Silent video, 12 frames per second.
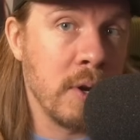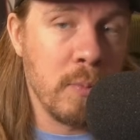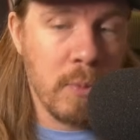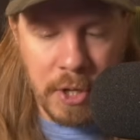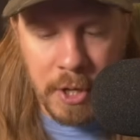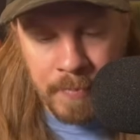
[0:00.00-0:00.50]
and
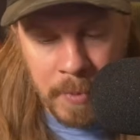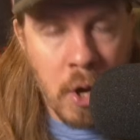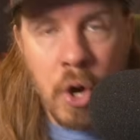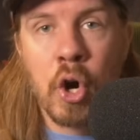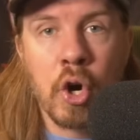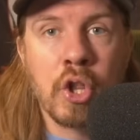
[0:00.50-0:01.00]
when you
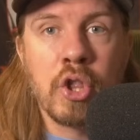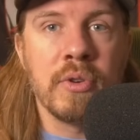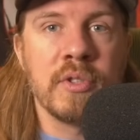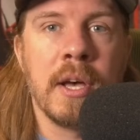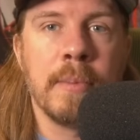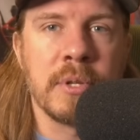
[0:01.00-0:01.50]
hook
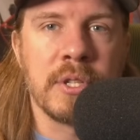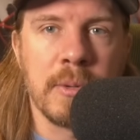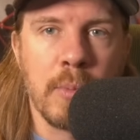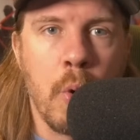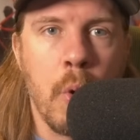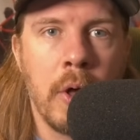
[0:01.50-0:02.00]
those up to
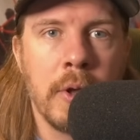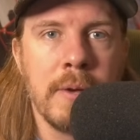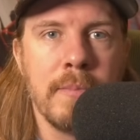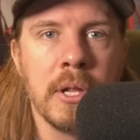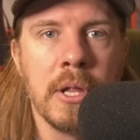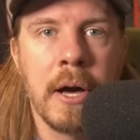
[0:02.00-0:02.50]
some quality
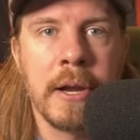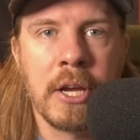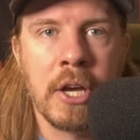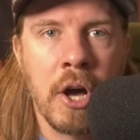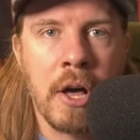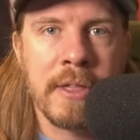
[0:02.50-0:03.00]

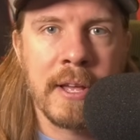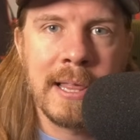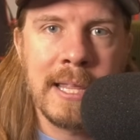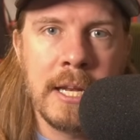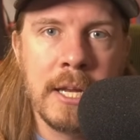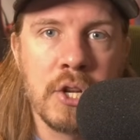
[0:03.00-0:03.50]
melodic gothic
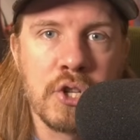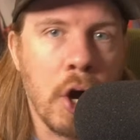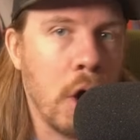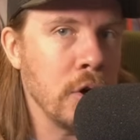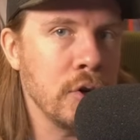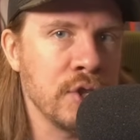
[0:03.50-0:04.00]
lead
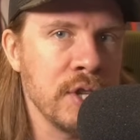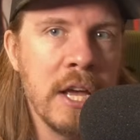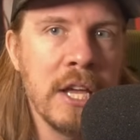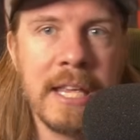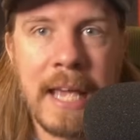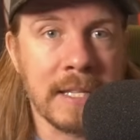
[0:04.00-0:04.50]
guitars,
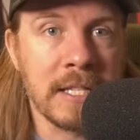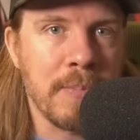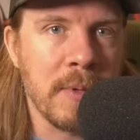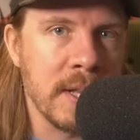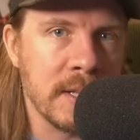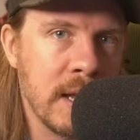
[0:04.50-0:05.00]
you get
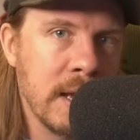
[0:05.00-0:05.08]
something that's